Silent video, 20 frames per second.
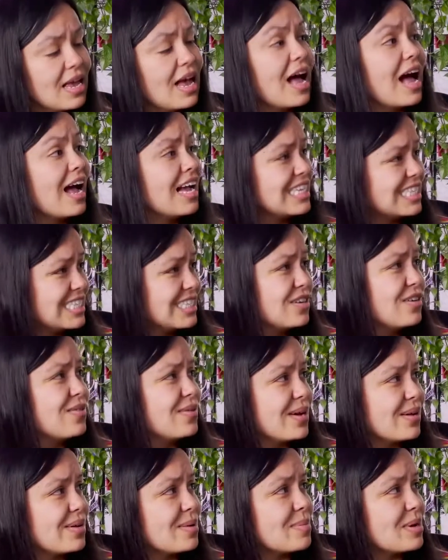I still
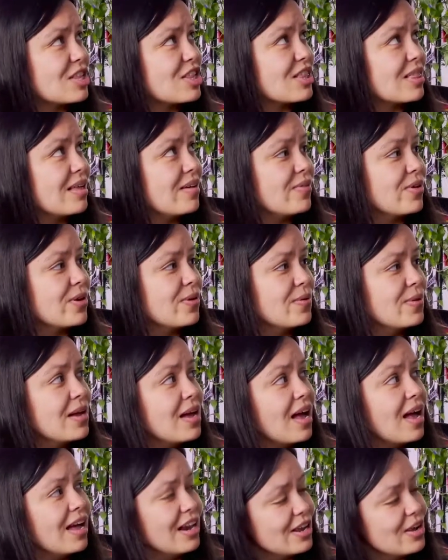very much love you,
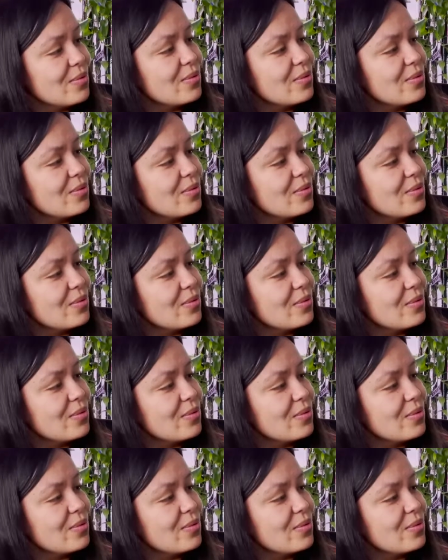and you